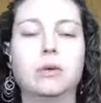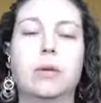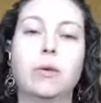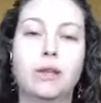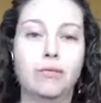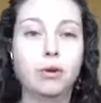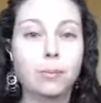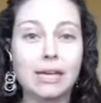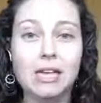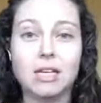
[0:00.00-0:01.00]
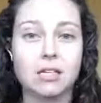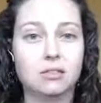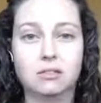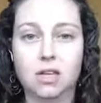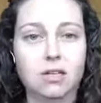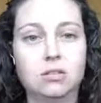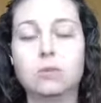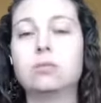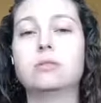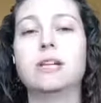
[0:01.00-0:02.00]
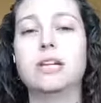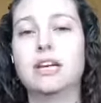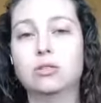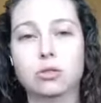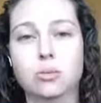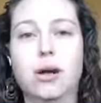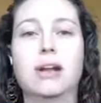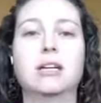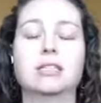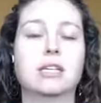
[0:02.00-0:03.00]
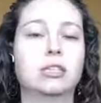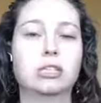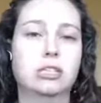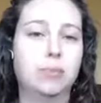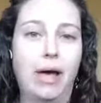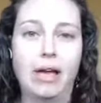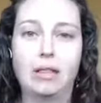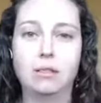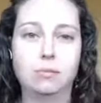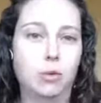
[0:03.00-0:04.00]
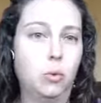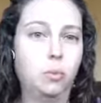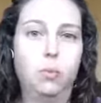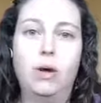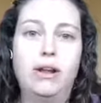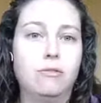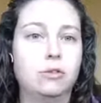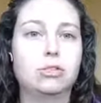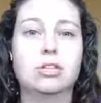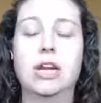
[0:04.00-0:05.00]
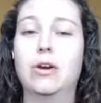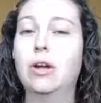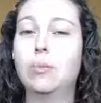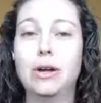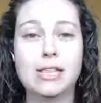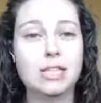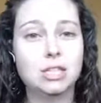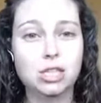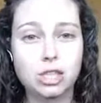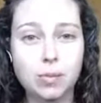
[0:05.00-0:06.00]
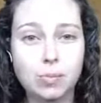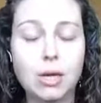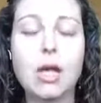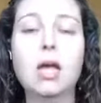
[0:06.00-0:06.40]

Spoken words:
Okay, well, if you're me and don't do any natural products and just buy the whatever generic brand that's cheap,